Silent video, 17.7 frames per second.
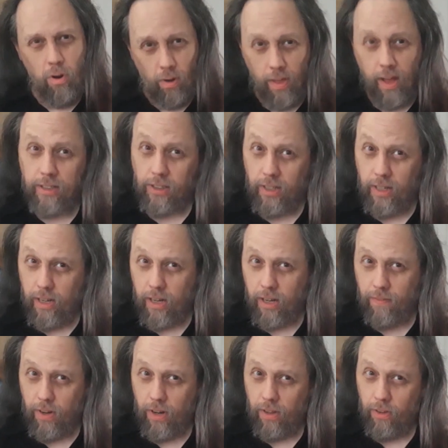Well, that's the
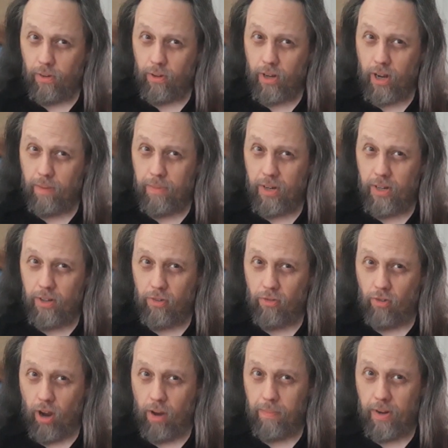end of another Comedy
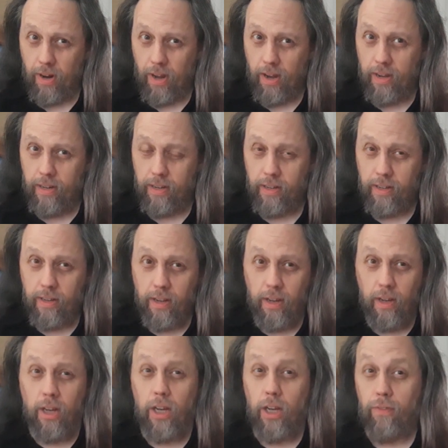and Drama Night.
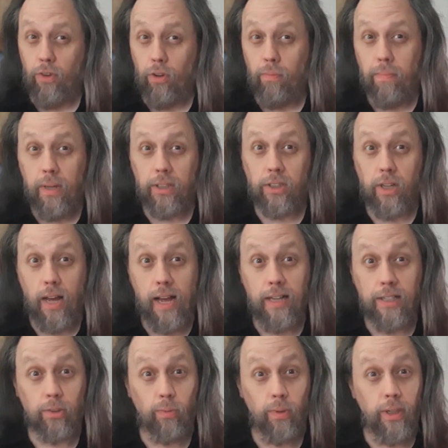If you missed
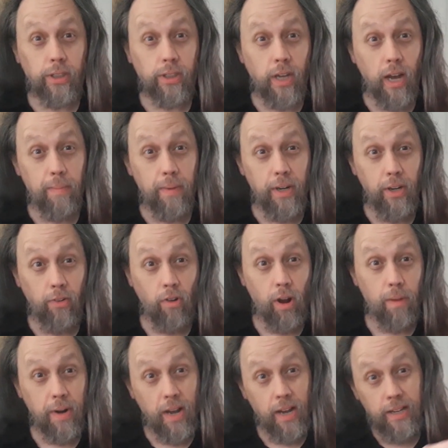last week's Comedy and
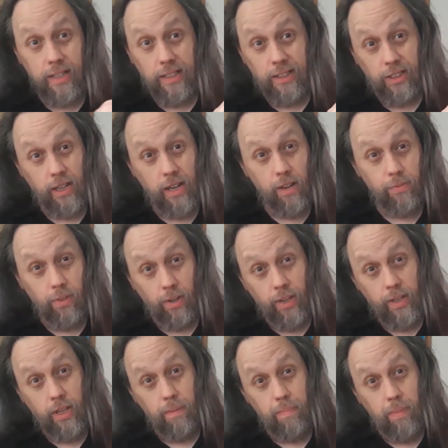Drama Night, check out the
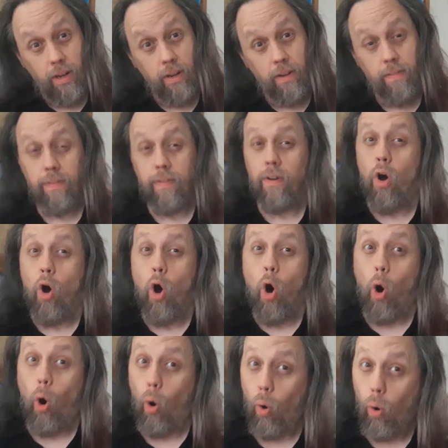link above.
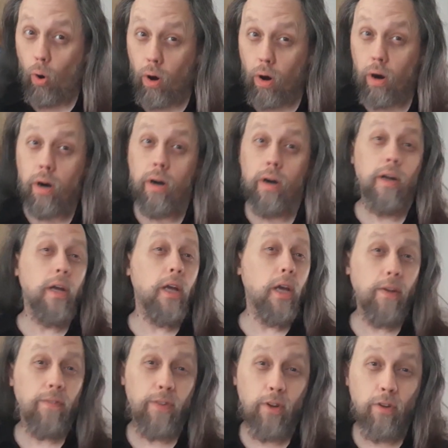Or
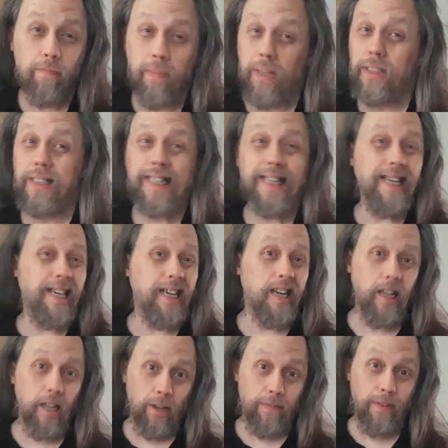if you missed
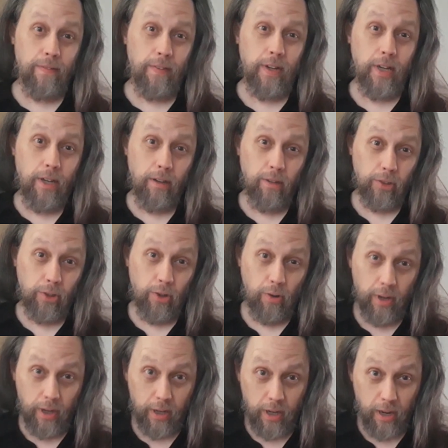any of the videos
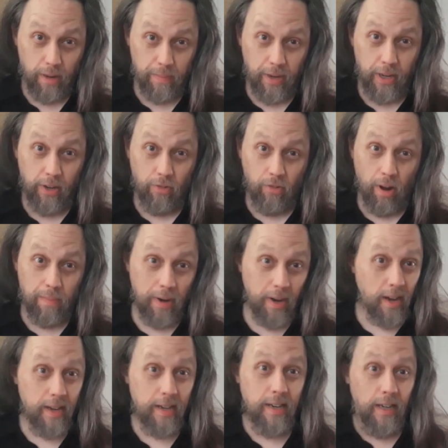during Comedy and Drama
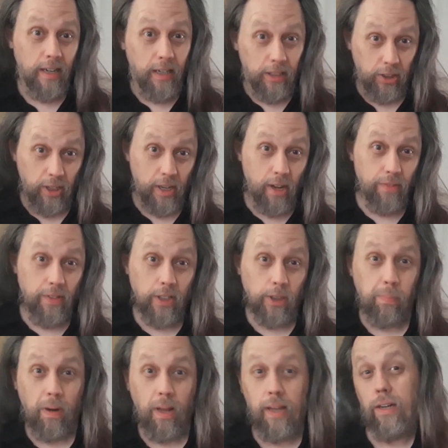Night, check out
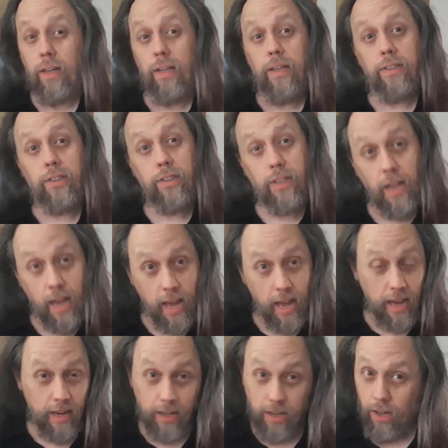this playlist
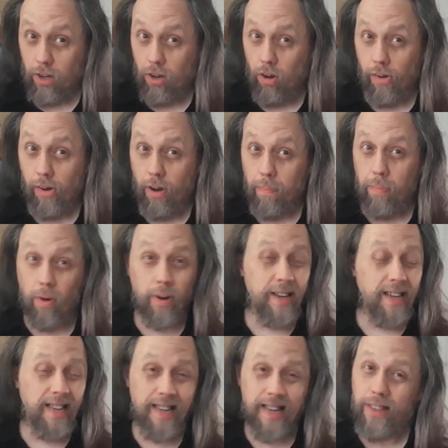and get caught up
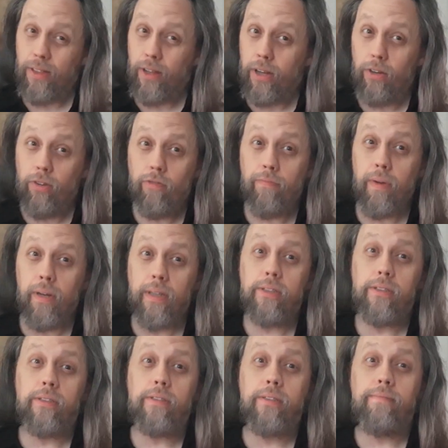on anything you've
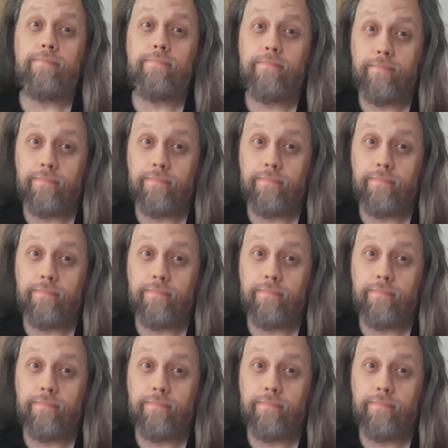missed.